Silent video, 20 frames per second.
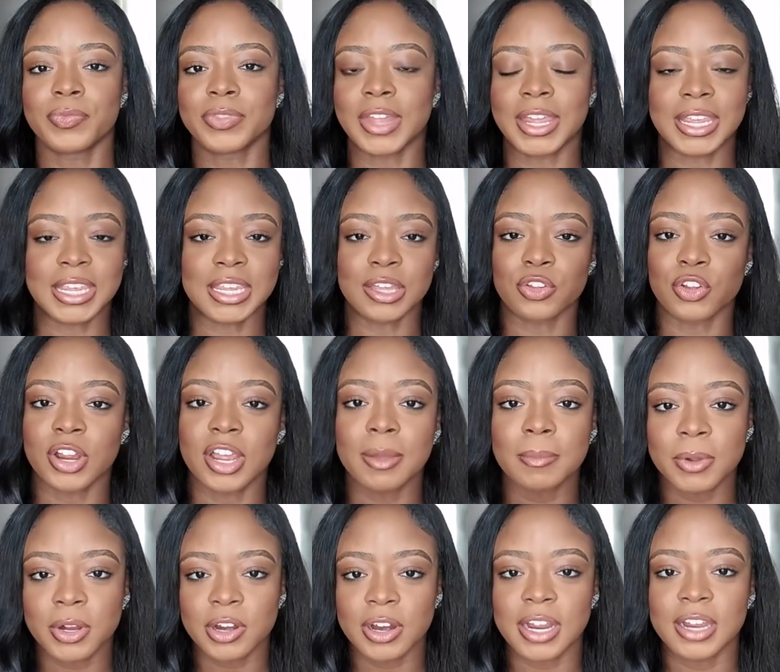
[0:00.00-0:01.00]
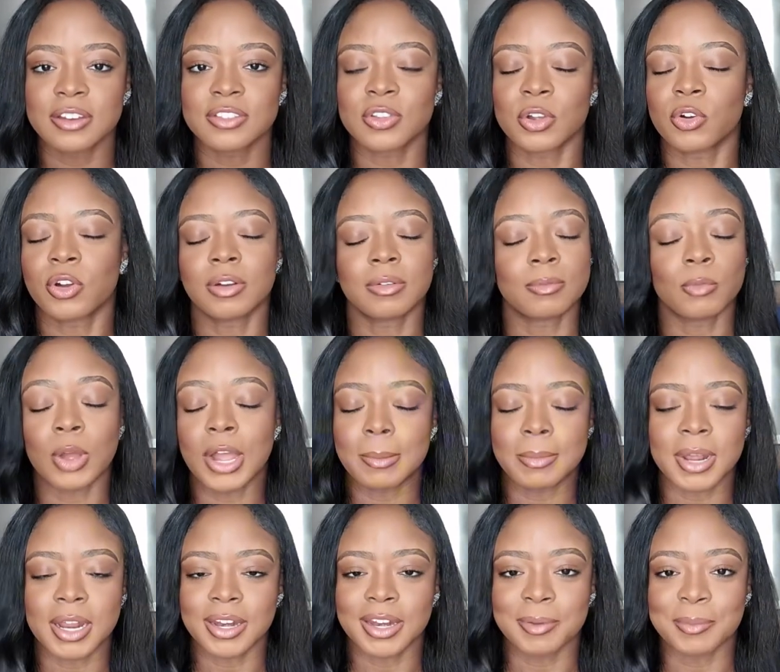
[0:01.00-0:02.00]
like either immigrants or, well,
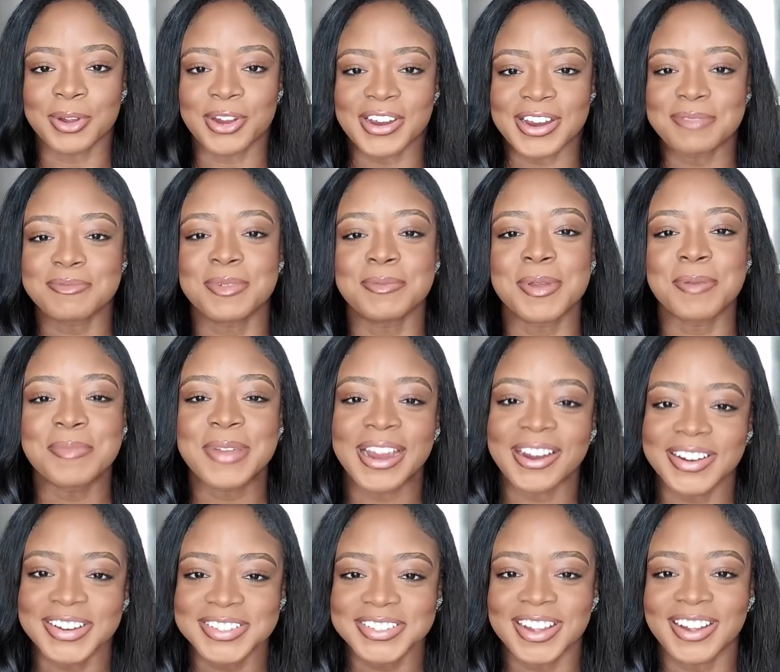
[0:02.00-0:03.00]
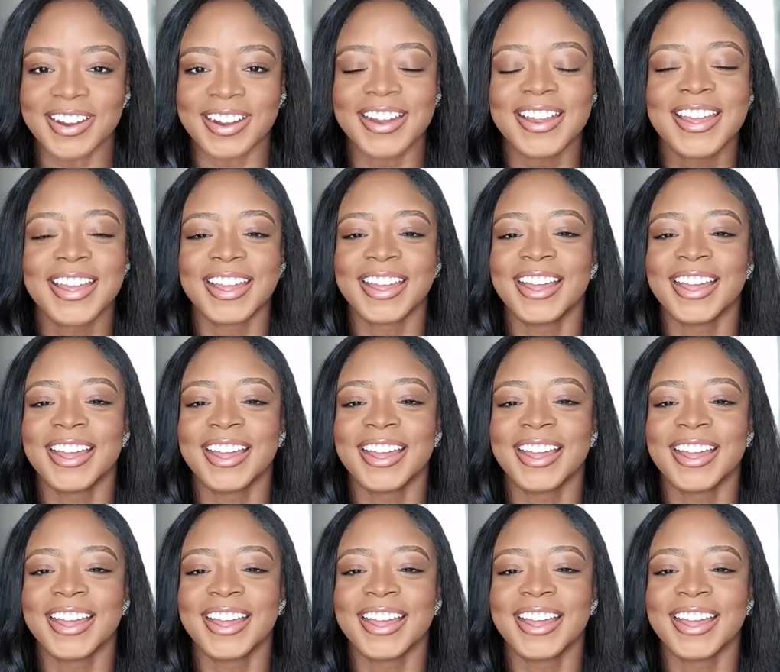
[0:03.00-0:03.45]
I'm not an immigrant, but my parents are,